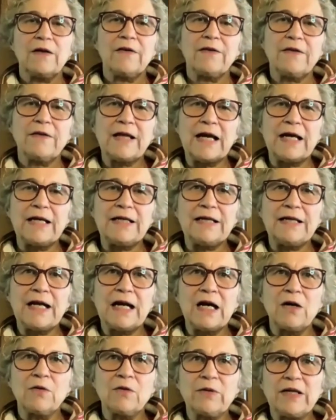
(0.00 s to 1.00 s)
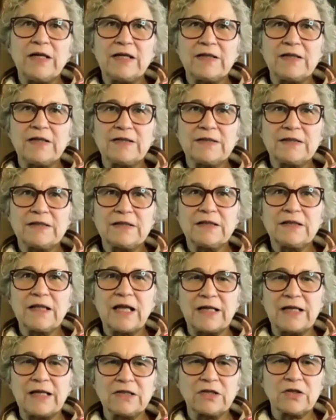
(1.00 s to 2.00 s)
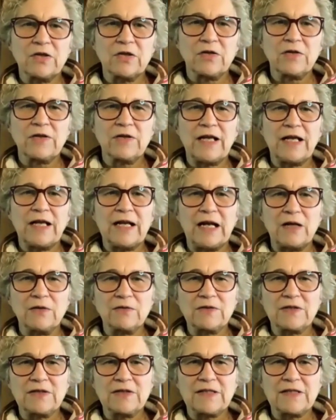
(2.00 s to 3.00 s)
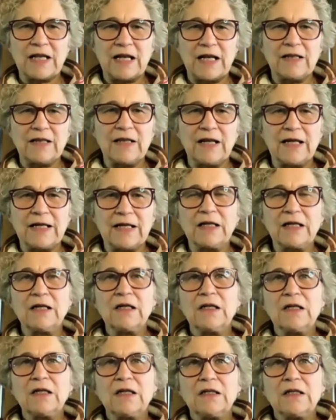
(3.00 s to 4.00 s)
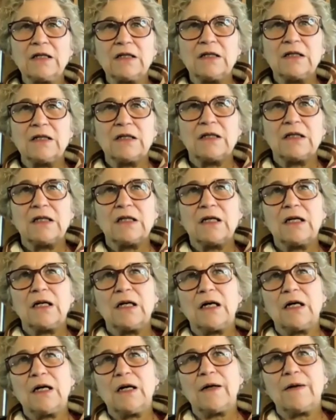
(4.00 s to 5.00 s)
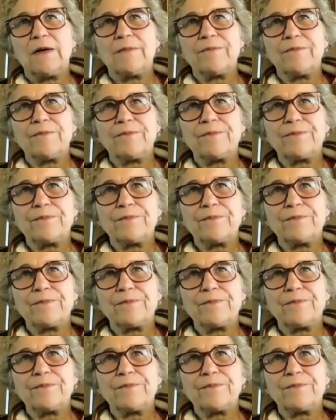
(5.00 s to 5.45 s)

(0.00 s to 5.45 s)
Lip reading: that now we can, like, turn that out to say, like, um